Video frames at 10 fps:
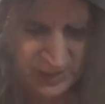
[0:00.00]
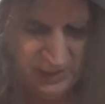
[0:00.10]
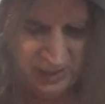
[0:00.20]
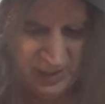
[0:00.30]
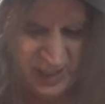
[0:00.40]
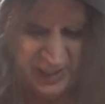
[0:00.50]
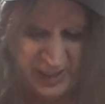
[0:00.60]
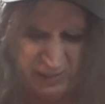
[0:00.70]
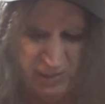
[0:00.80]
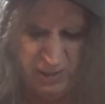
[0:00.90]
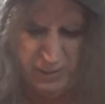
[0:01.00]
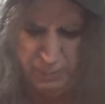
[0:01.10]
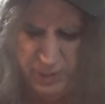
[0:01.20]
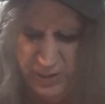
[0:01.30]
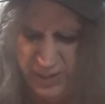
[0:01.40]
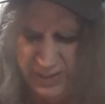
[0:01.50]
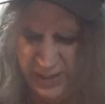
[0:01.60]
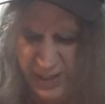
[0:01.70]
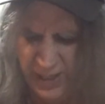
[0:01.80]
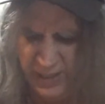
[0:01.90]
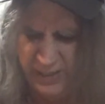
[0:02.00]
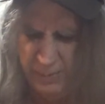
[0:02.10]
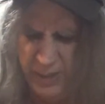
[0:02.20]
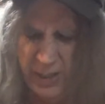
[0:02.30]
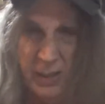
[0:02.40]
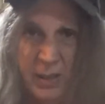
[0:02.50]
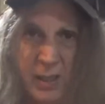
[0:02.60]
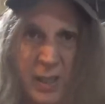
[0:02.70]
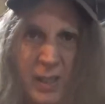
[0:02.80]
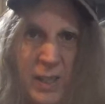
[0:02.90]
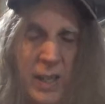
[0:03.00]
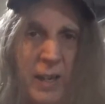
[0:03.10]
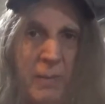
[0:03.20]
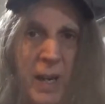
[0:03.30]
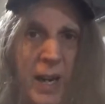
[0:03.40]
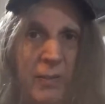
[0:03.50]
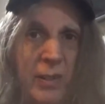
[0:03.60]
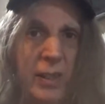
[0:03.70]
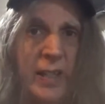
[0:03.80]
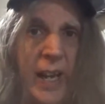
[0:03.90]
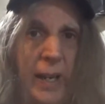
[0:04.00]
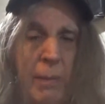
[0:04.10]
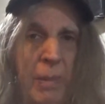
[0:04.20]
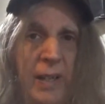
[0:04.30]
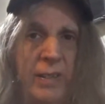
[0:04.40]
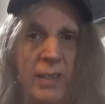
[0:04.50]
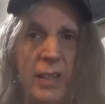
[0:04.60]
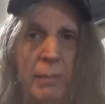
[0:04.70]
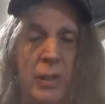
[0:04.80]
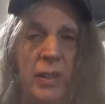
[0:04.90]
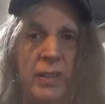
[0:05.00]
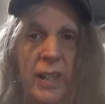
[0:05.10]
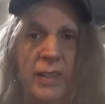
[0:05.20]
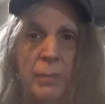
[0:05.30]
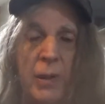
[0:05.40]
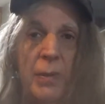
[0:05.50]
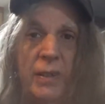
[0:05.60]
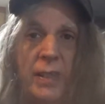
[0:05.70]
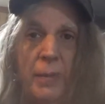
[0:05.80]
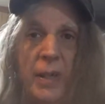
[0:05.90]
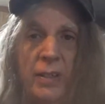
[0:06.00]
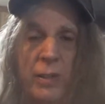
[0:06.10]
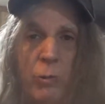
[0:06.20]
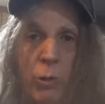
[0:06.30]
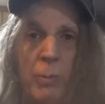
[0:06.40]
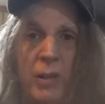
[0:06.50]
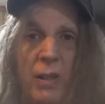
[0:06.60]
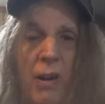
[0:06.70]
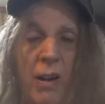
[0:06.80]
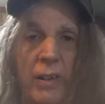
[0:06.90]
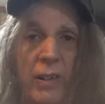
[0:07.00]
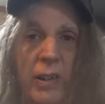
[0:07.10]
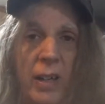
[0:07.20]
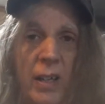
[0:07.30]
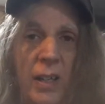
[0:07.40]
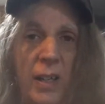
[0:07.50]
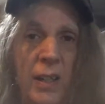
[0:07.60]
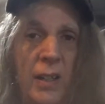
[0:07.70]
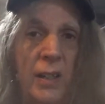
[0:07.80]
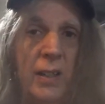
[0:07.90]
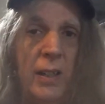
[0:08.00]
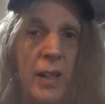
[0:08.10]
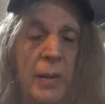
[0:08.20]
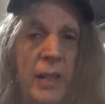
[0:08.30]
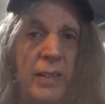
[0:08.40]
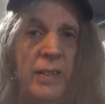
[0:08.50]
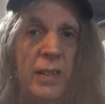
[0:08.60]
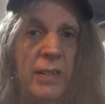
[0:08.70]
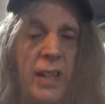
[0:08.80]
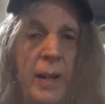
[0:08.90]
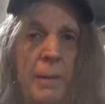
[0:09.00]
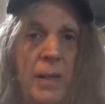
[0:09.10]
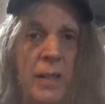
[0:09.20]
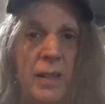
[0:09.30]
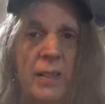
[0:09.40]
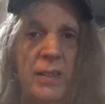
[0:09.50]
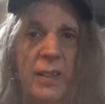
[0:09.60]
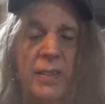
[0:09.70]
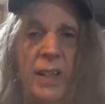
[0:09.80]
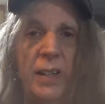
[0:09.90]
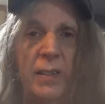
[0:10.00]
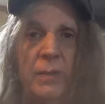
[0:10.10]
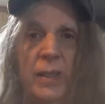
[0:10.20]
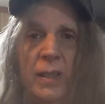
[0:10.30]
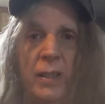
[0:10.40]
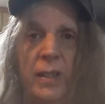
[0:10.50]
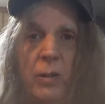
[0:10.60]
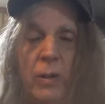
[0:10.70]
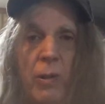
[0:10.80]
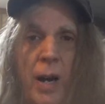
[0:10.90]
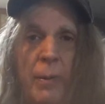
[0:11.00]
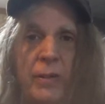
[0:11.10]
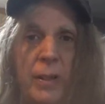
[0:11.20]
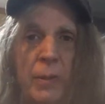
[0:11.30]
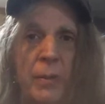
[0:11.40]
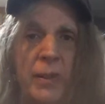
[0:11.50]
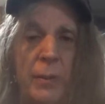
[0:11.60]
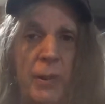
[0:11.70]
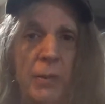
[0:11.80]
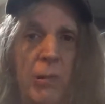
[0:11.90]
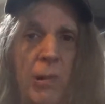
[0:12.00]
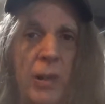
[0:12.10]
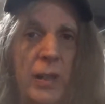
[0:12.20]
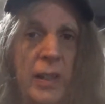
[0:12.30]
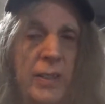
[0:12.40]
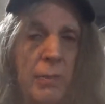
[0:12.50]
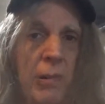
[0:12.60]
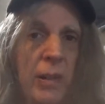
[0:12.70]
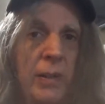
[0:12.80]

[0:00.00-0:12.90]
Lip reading: there's a lot of things wrong with Buttigieg. I mean, I've looked at him, and basically Buttigieg is pretty much the same thing as a corporate lawyer. You know, I mean, it's like Alito and Roberts. They put him in the Supreme Court, and they support it,